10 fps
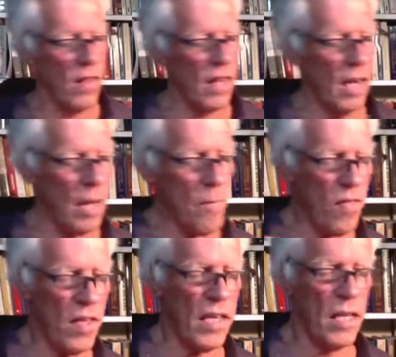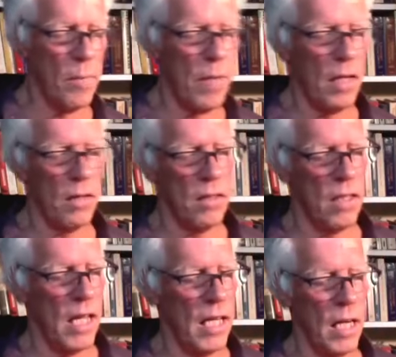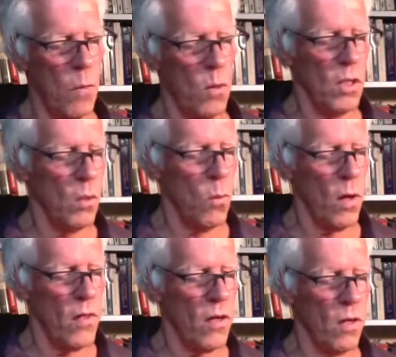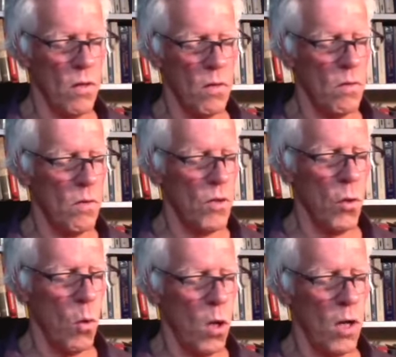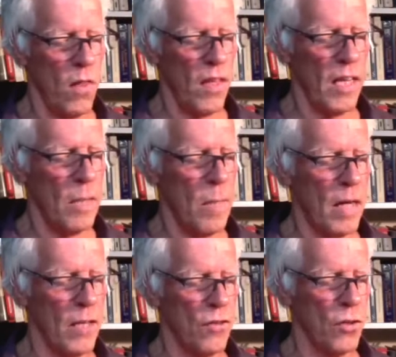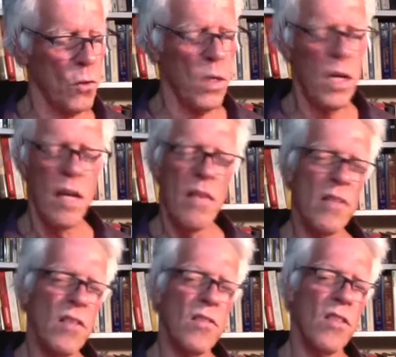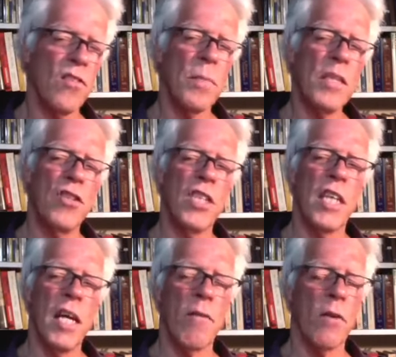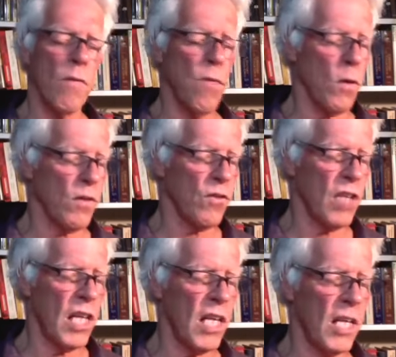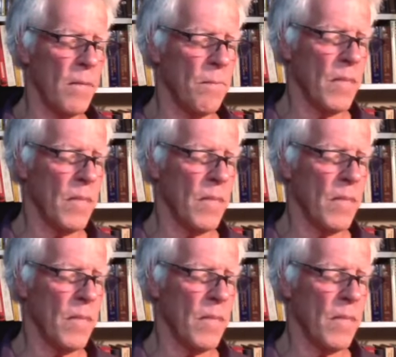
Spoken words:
I'm thinking about, and I wonder whether you all are thinking about it too. This is the speech he gave on the 4th of July.